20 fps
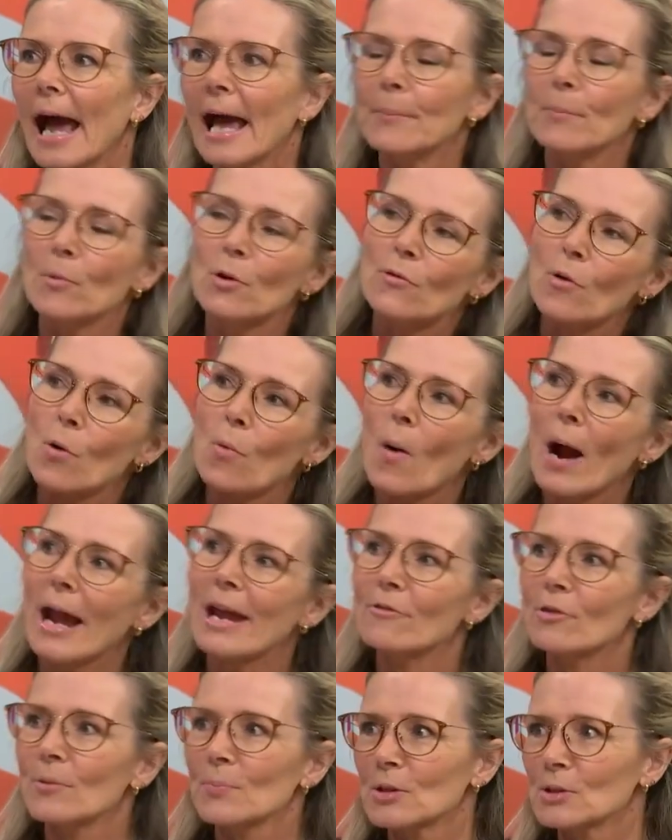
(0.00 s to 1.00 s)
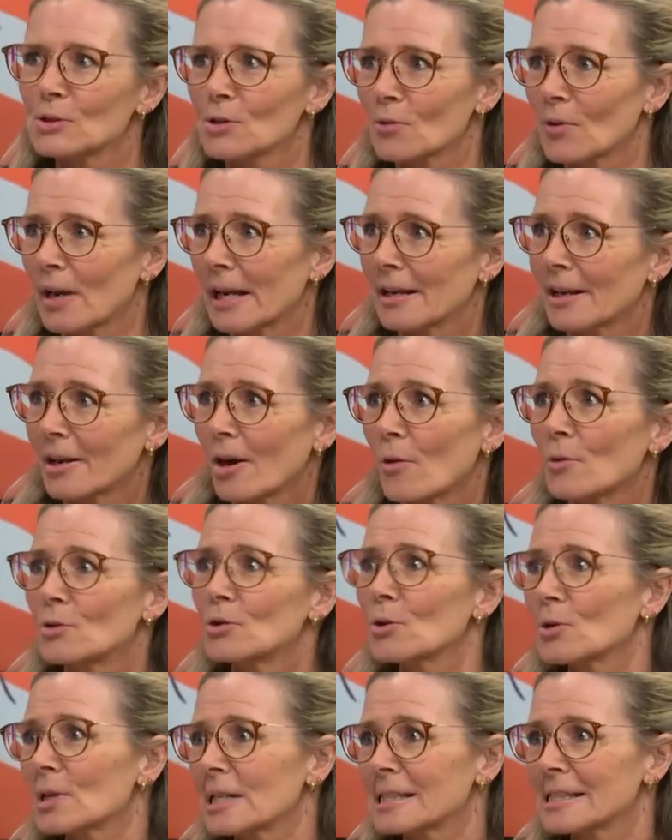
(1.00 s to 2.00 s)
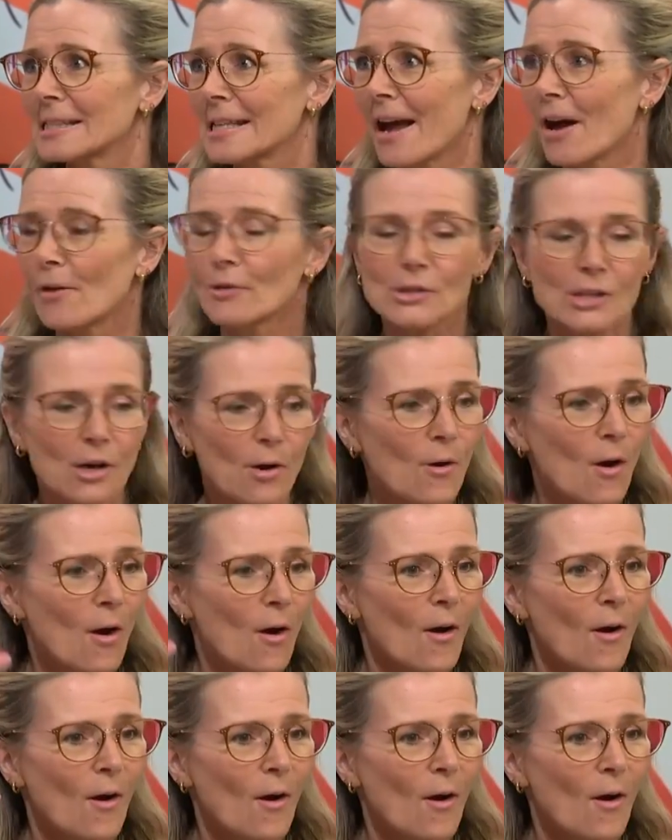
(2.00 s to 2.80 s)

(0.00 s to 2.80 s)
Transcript: and move away from the screen and go and do it yourself. Okay, so, so